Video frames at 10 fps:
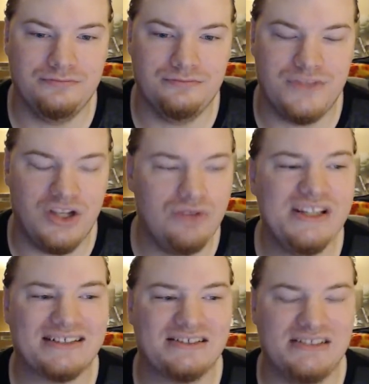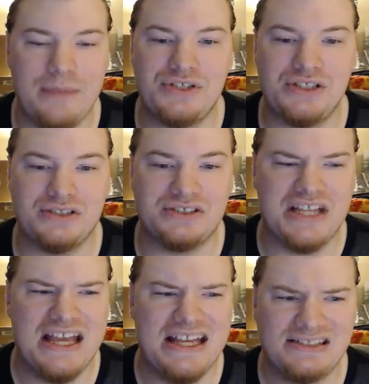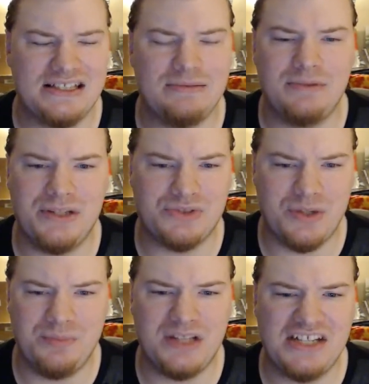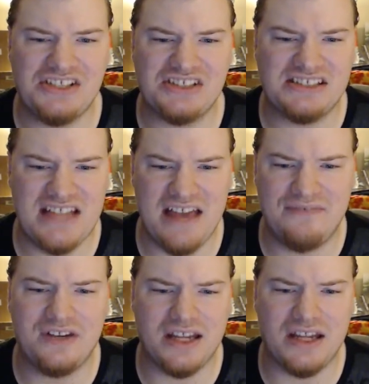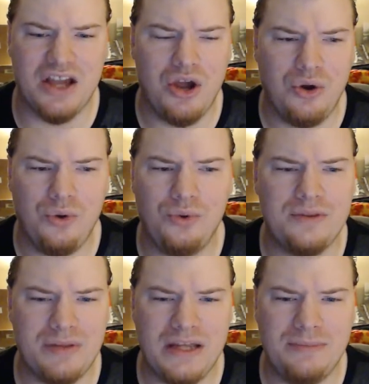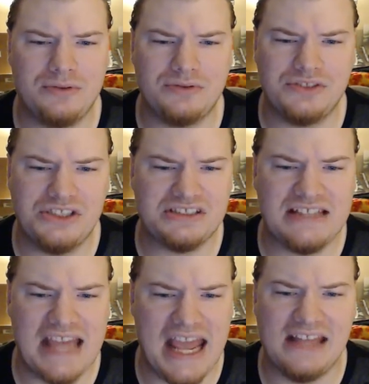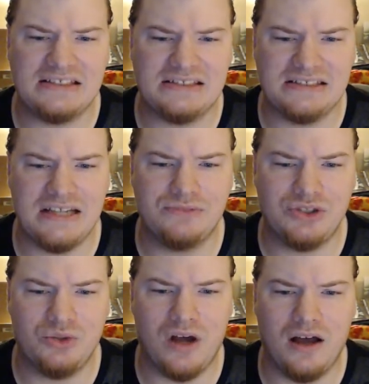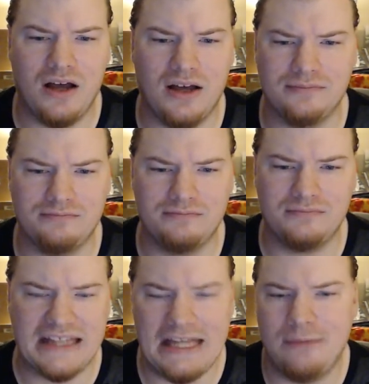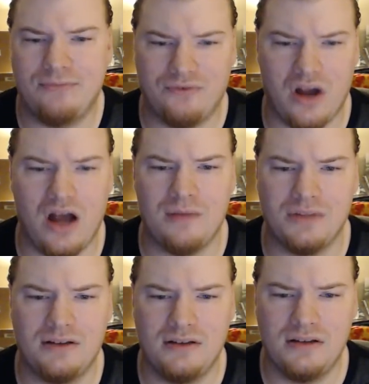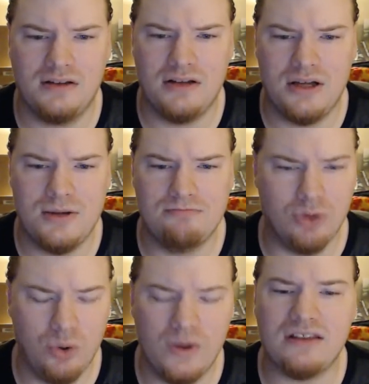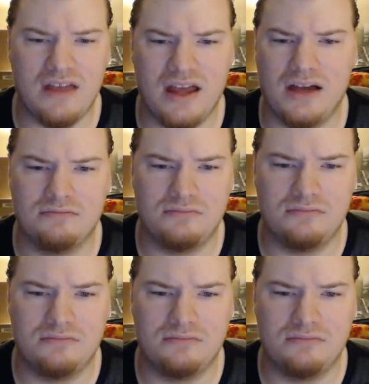The only exceptions seem to be Triple H and Stephanie, who the people just can't seem to keep from booing them.